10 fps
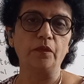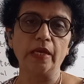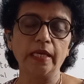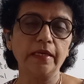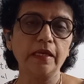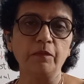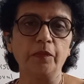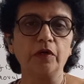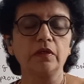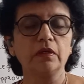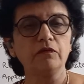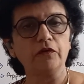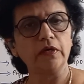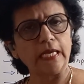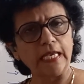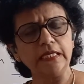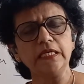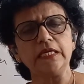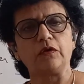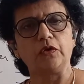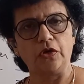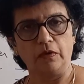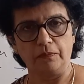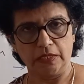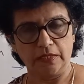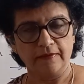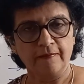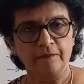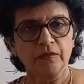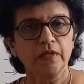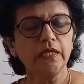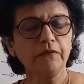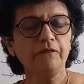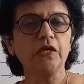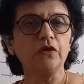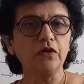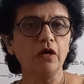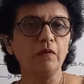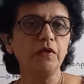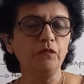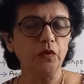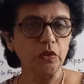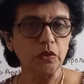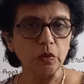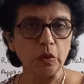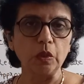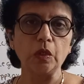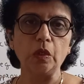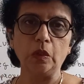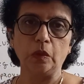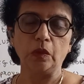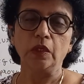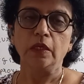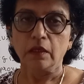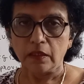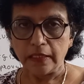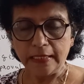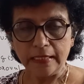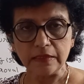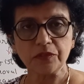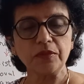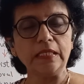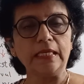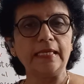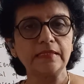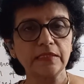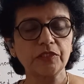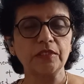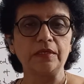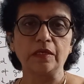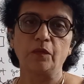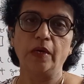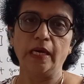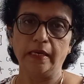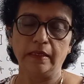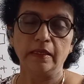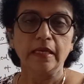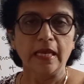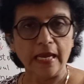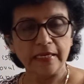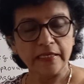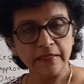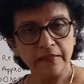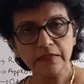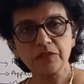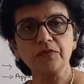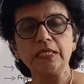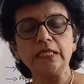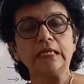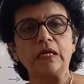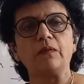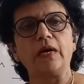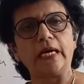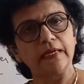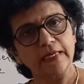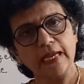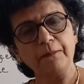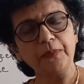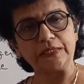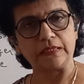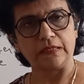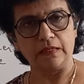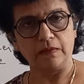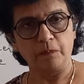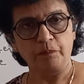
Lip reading: very important for any economy. If economy want to grow, industrialization required, and industry required capital.